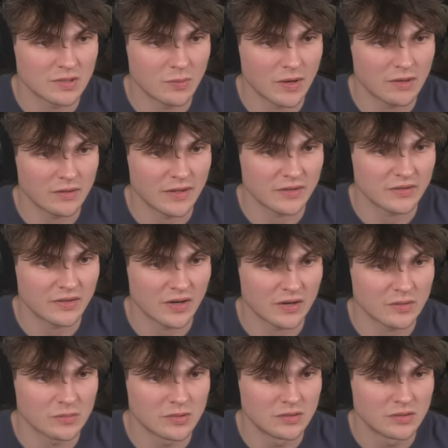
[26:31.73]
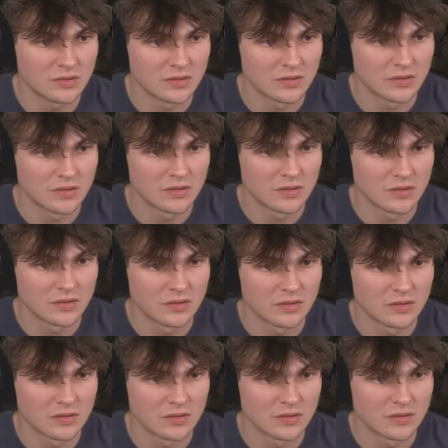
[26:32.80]
Wow, that is terrible.
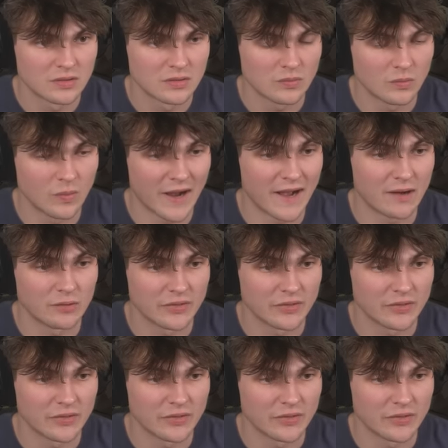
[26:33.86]
Wow,